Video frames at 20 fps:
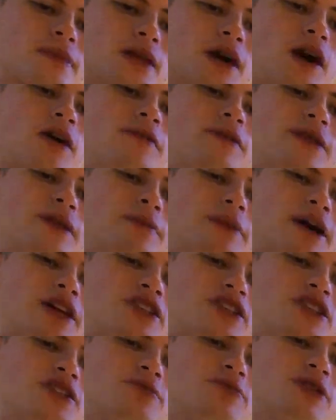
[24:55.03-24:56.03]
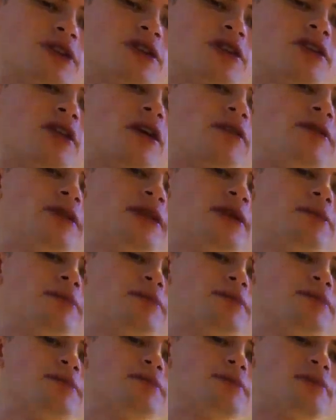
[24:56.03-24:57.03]
I think the Banshees are pretty good. I think the
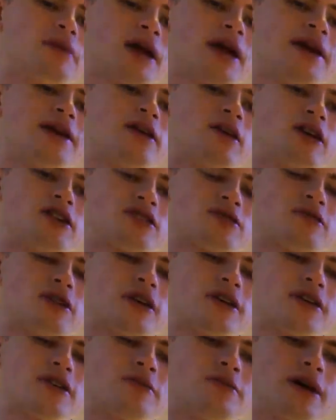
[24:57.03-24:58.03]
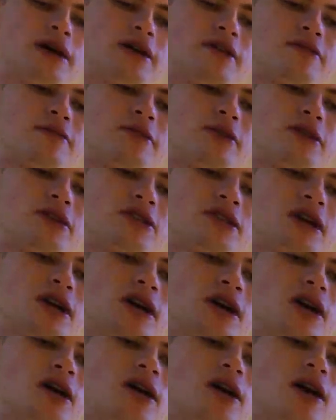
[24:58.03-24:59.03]
Blade Guys are very good, mate, if I'm honest.
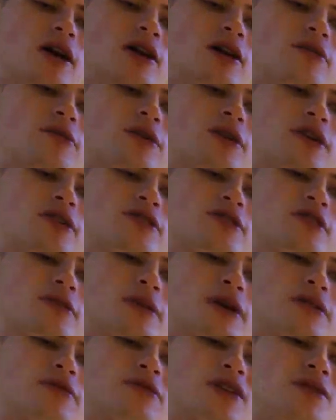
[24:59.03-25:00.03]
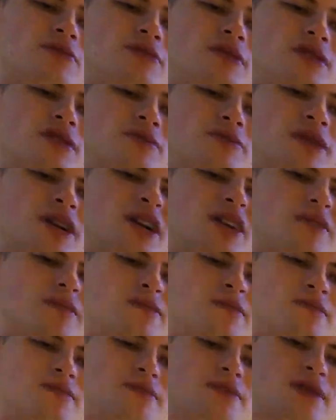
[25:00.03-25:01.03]
I know everyone goes on about the Reapers, but
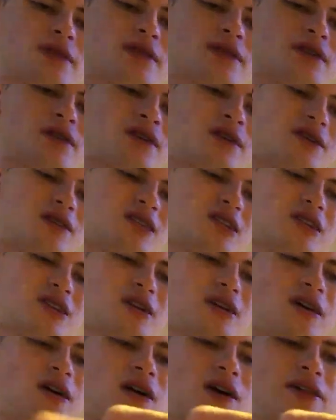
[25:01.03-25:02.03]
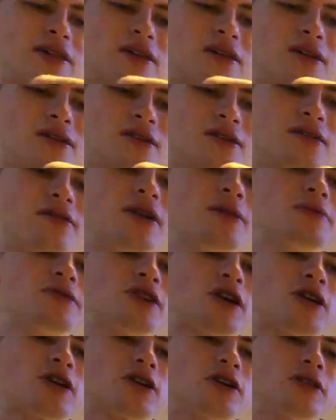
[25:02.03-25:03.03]
the Reapers
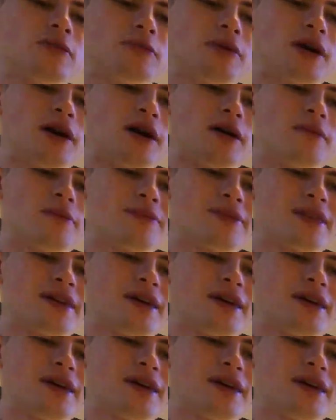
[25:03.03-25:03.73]
are good, but